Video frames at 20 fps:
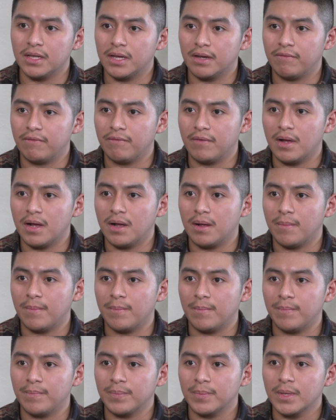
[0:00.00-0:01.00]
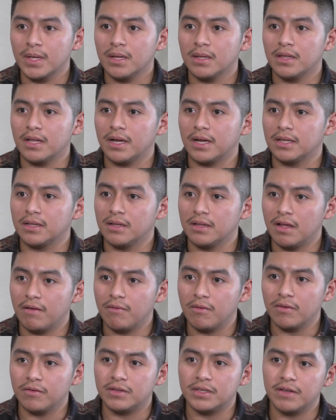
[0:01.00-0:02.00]
like um, like the
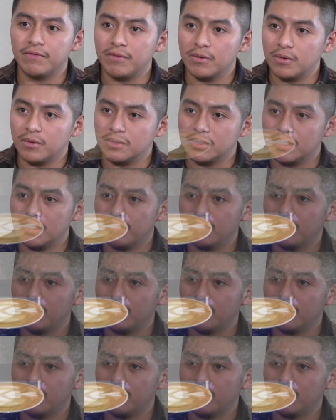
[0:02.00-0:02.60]
level of difficulty